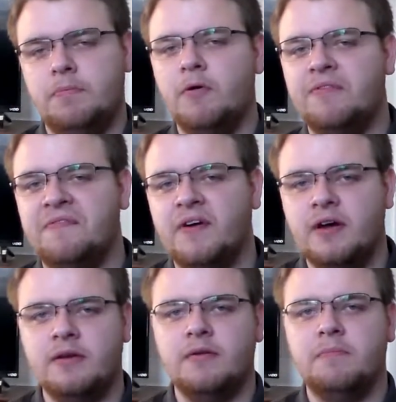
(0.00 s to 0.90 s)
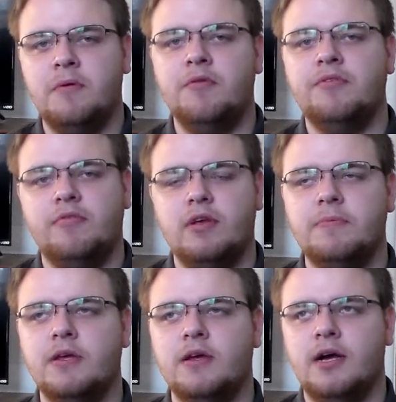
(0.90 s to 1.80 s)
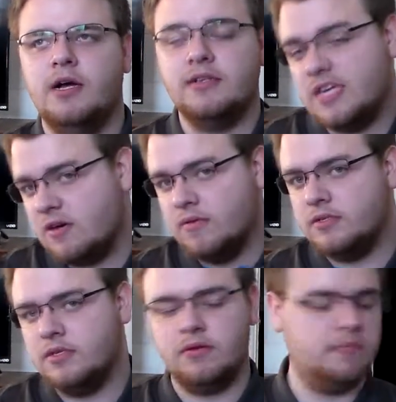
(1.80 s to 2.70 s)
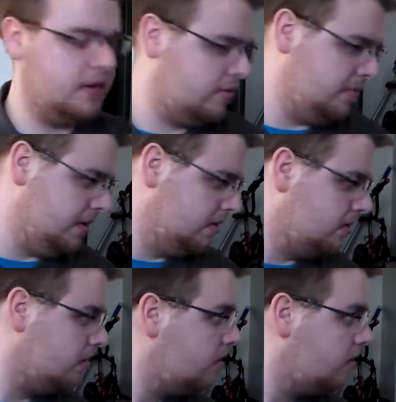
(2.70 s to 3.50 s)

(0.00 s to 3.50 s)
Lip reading: Both fun, both creepy. The second one's a little bit creepier.